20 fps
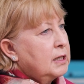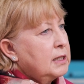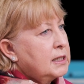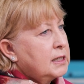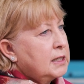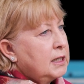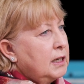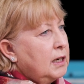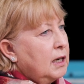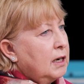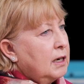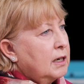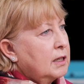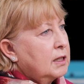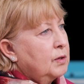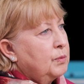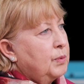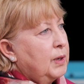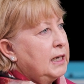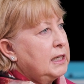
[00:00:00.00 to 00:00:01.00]
Consider
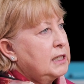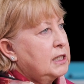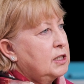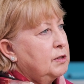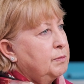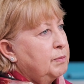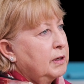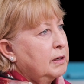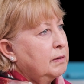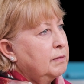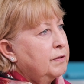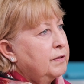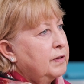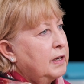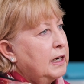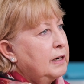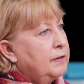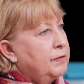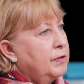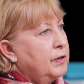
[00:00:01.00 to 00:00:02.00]
other ways to bring
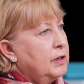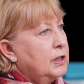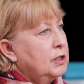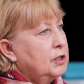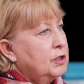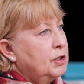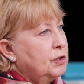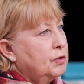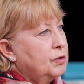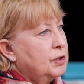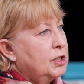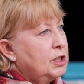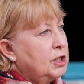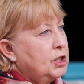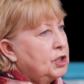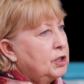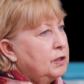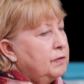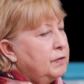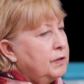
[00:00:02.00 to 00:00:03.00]
flavour into your
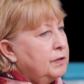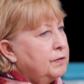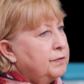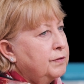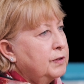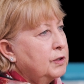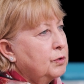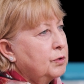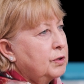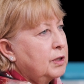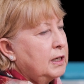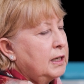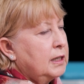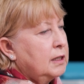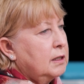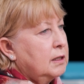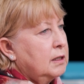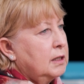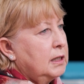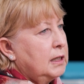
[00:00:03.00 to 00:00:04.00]
dish if you feel that
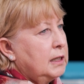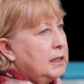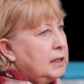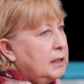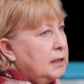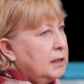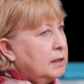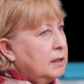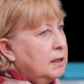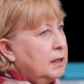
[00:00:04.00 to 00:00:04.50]
the